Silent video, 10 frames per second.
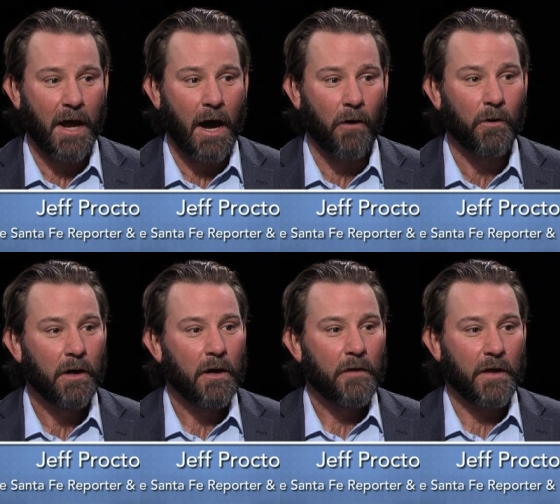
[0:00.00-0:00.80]
now,
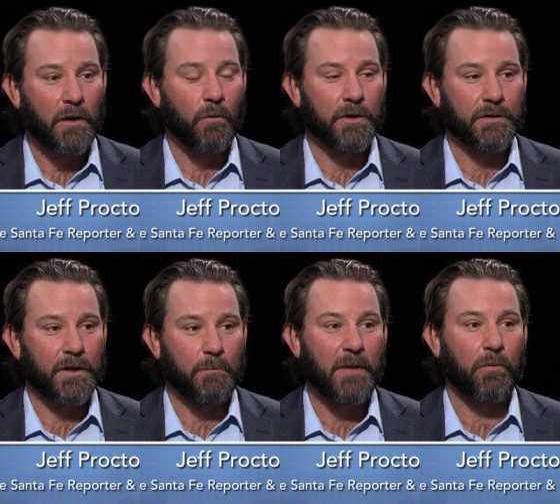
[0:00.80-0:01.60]
that it was
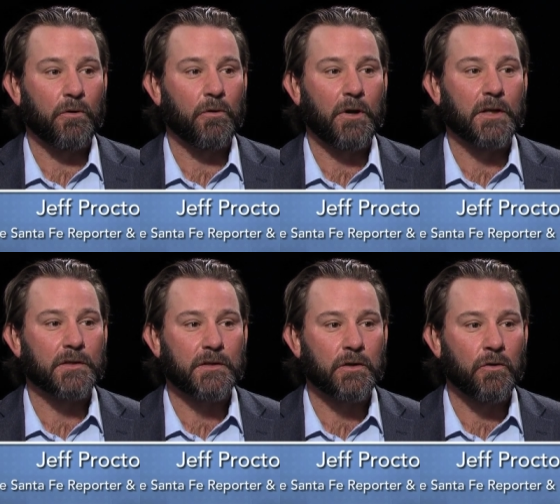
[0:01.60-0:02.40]
that people who
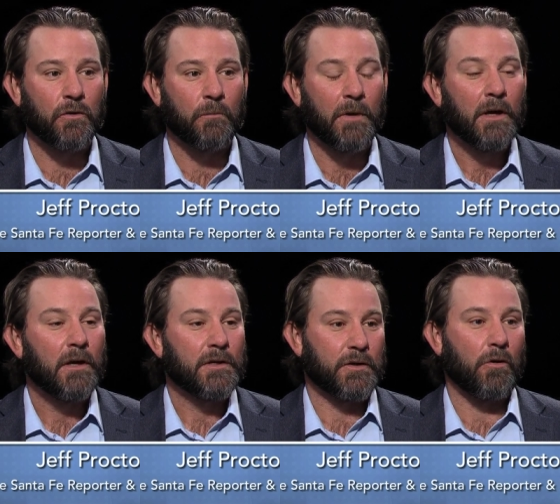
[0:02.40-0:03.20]
consume
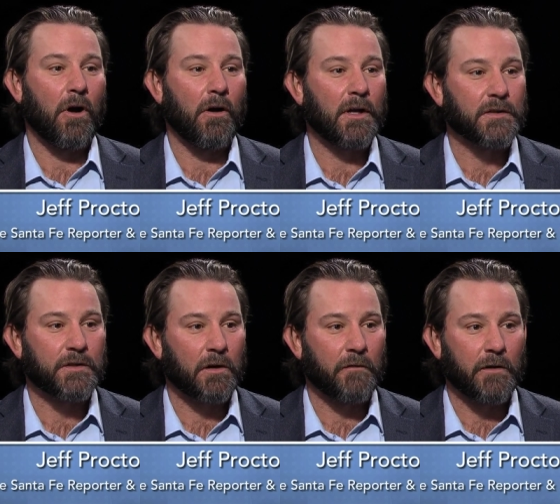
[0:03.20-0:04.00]
so-called
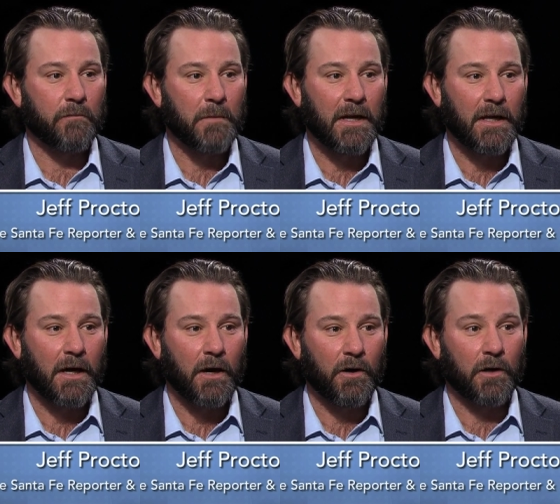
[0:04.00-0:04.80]
conservative
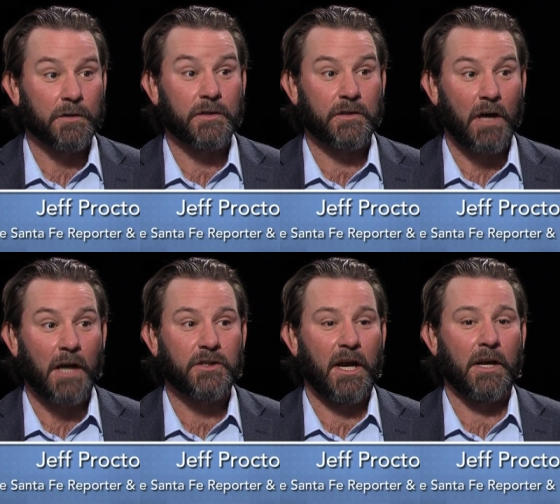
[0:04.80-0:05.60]
media heard
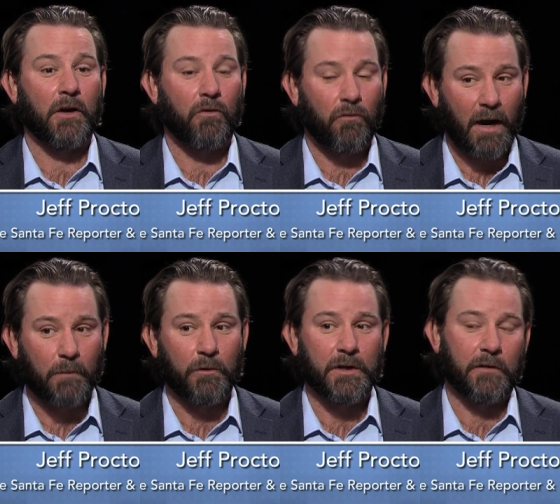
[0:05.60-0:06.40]
such an
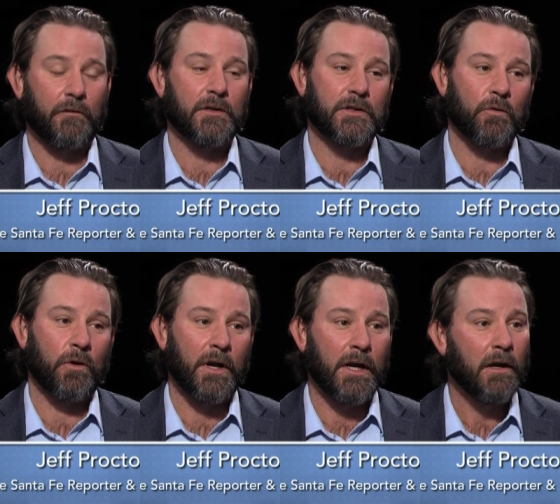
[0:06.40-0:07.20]
incredibly different
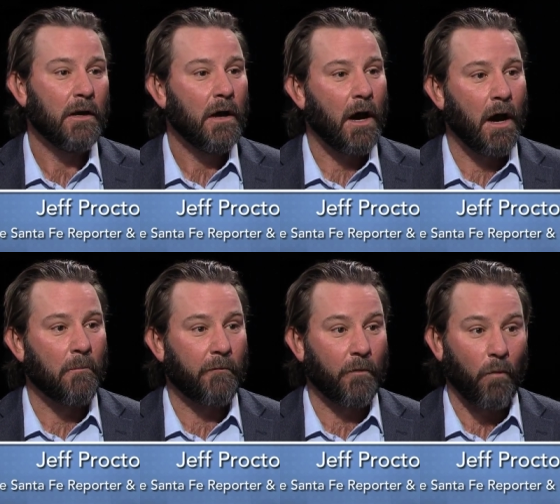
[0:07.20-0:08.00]
story
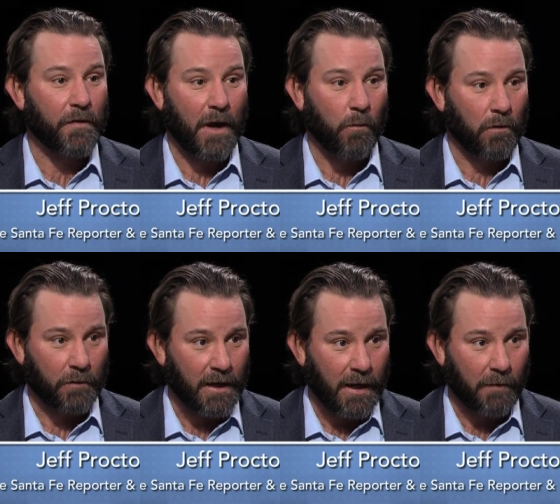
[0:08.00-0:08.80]
from what they were
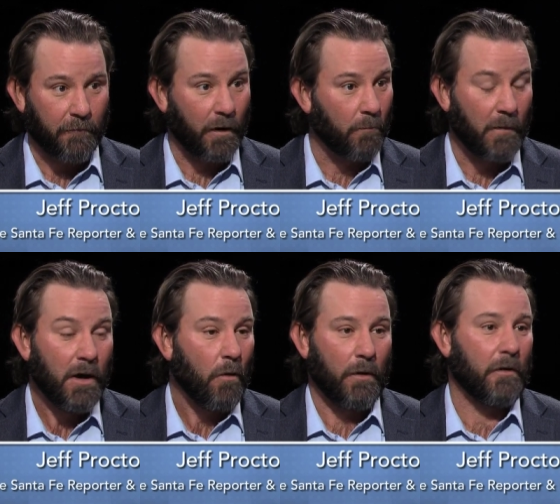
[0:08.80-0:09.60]
reading, from
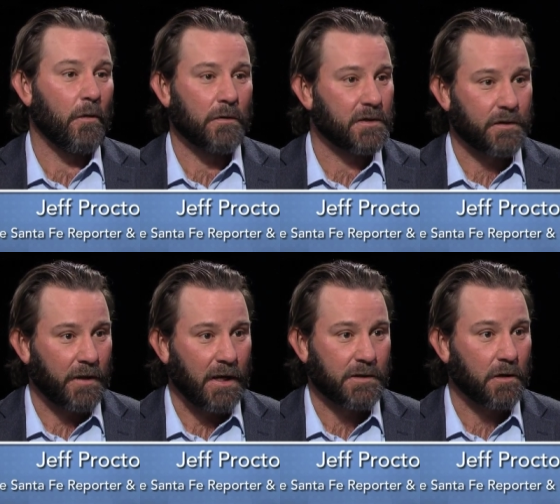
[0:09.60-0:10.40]
whether it was
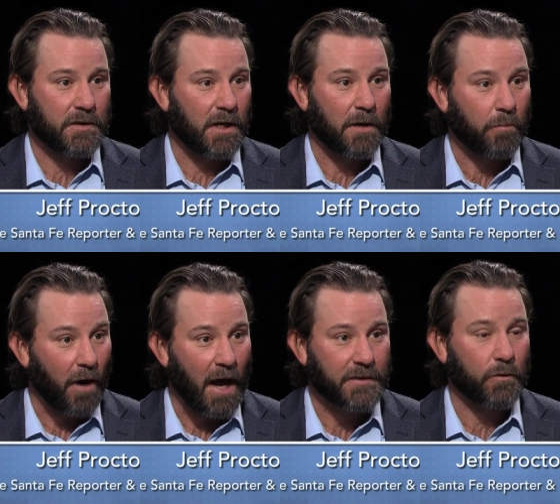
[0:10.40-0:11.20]
the Associated
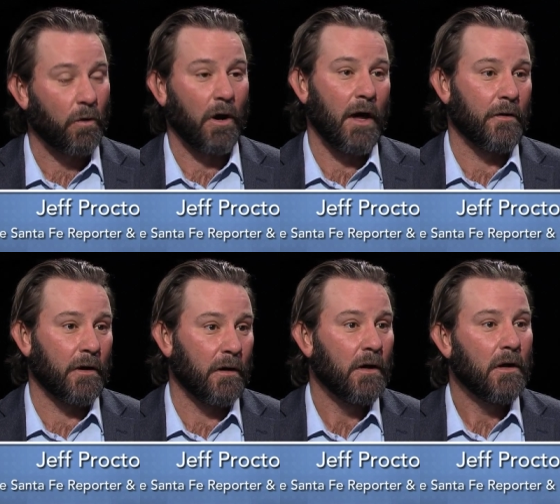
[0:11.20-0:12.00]
Press or
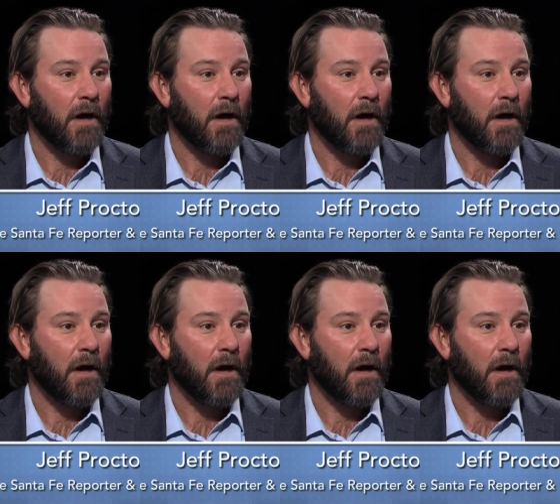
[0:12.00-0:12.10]
other